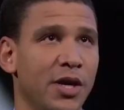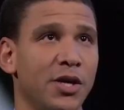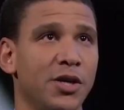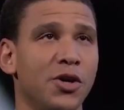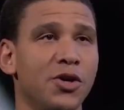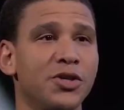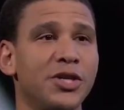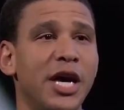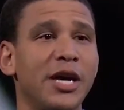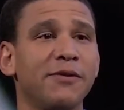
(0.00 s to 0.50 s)

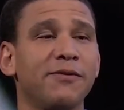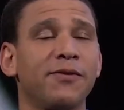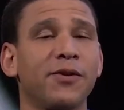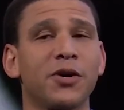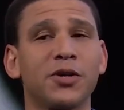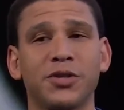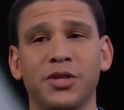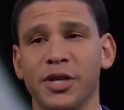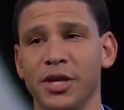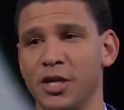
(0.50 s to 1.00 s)
Your
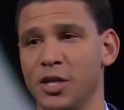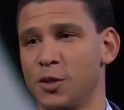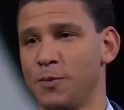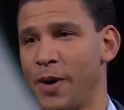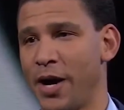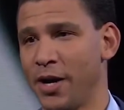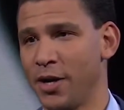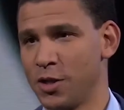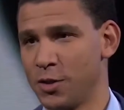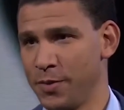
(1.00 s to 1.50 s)
diversity
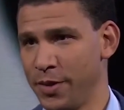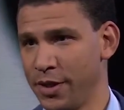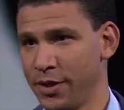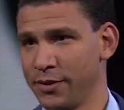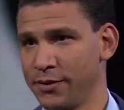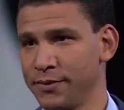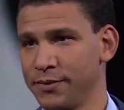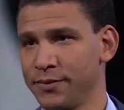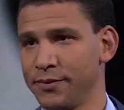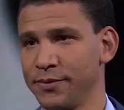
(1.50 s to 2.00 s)
inspires me.
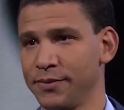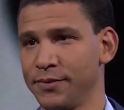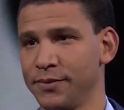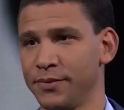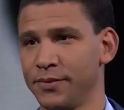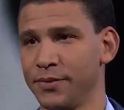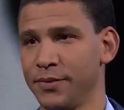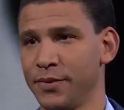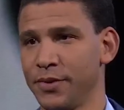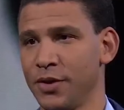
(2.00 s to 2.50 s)

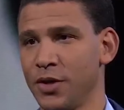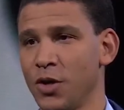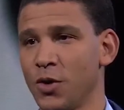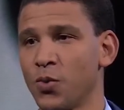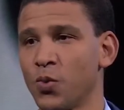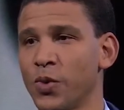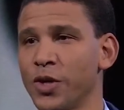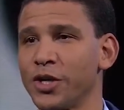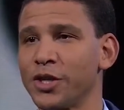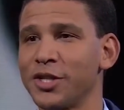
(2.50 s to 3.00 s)

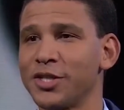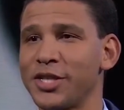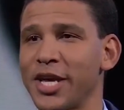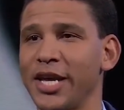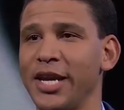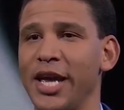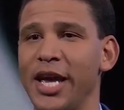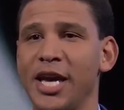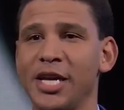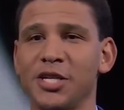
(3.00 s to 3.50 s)
Real
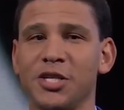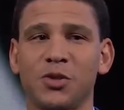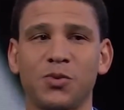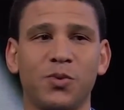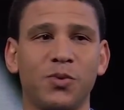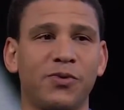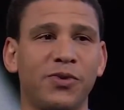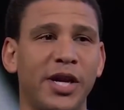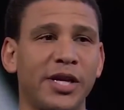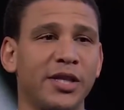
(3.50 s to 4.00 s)
estate agents
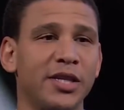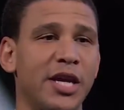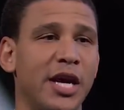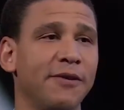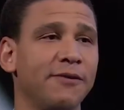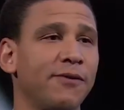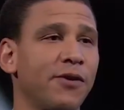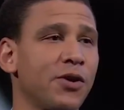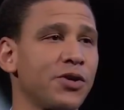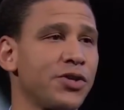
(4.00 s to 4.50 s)
reflect the
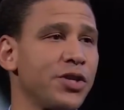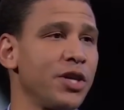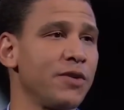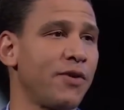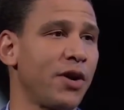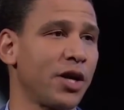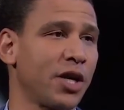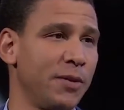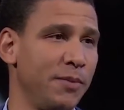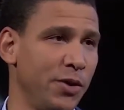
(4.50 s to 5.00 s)
diversity of
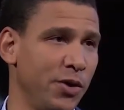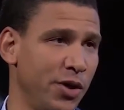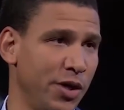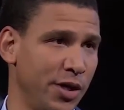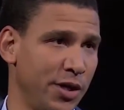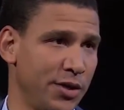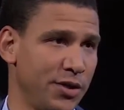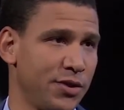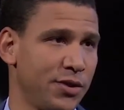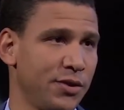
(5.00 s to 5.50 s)
our
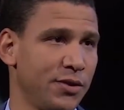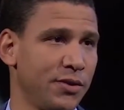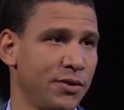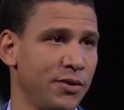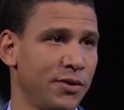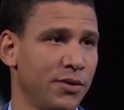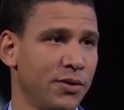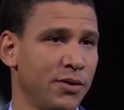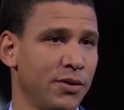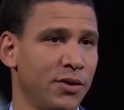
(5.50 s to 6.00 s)
communities.
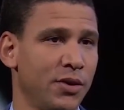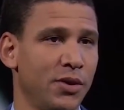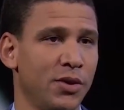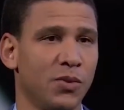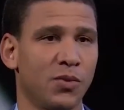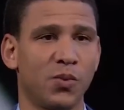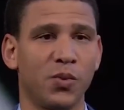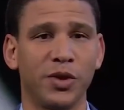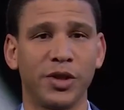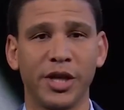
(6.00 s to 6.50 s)

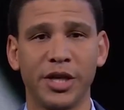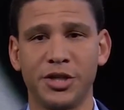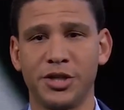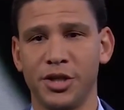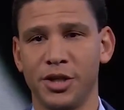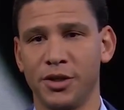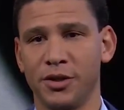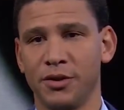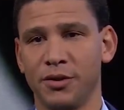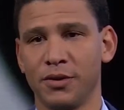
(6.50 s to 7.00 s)

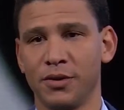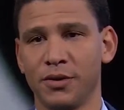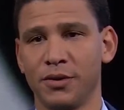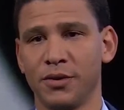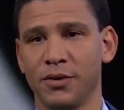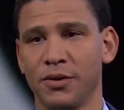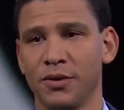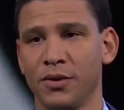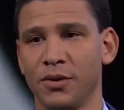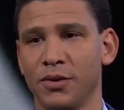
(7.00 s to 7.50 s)
Religion,
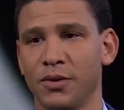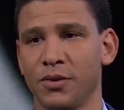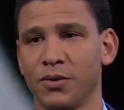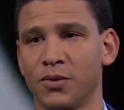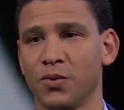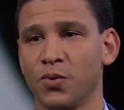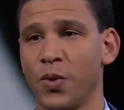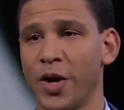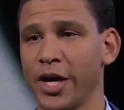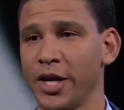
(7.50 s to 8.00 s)

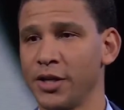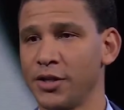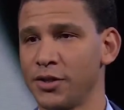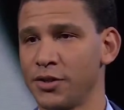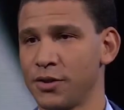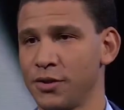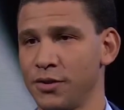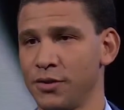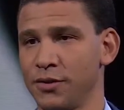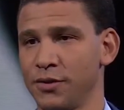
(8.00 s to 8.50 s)

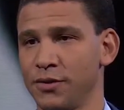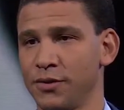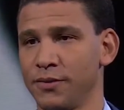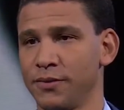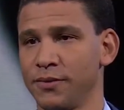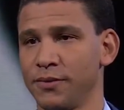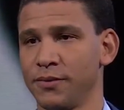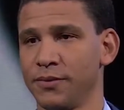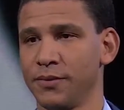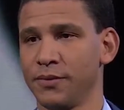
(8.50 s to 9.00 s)
race,
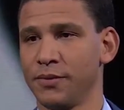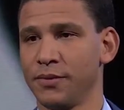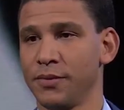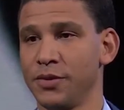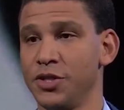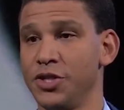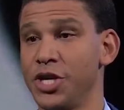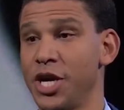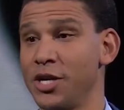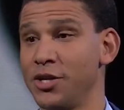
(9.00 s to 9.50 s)

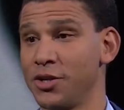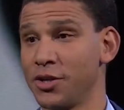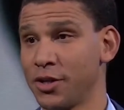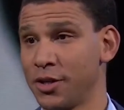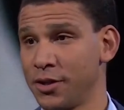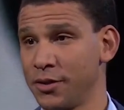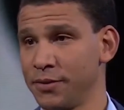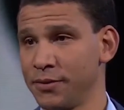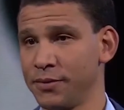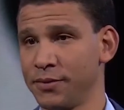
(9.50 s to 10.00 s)

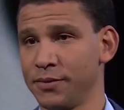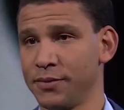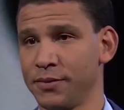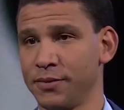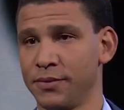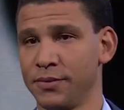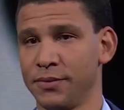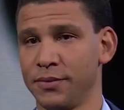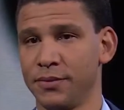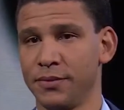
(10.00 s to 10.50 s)
gender,
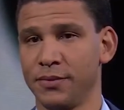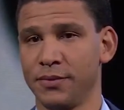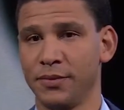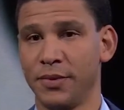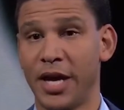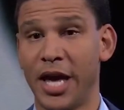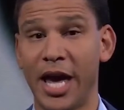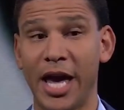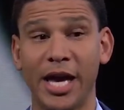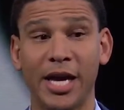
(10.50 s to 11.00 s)

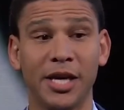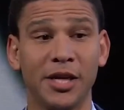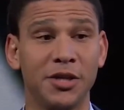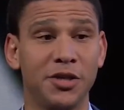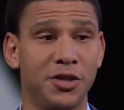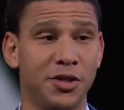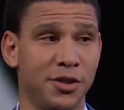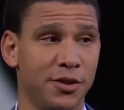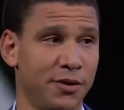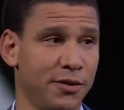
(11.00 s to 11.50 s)

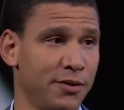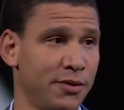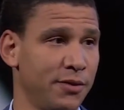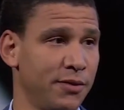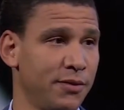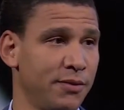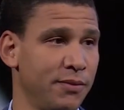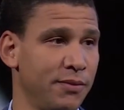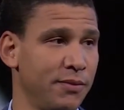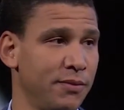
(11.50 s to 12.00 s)
age,
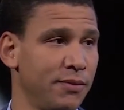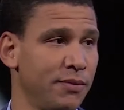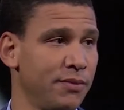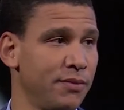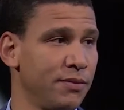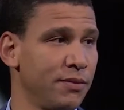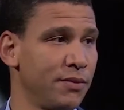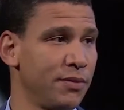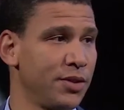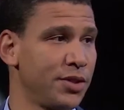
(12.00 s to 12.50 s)

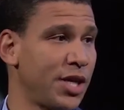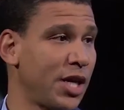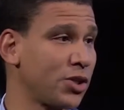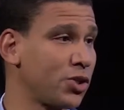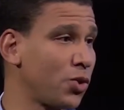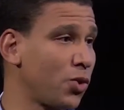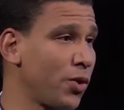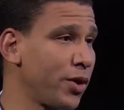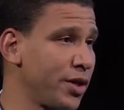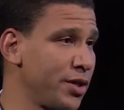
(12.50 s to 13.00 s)

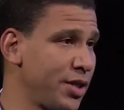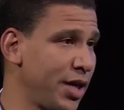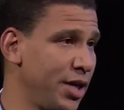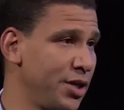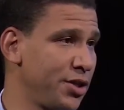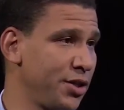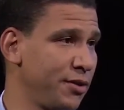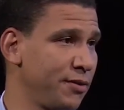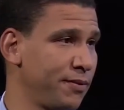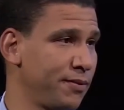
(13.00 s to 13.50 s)
sexual
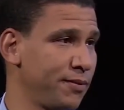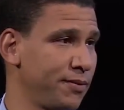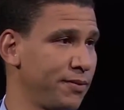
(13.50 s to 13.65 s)
orientation.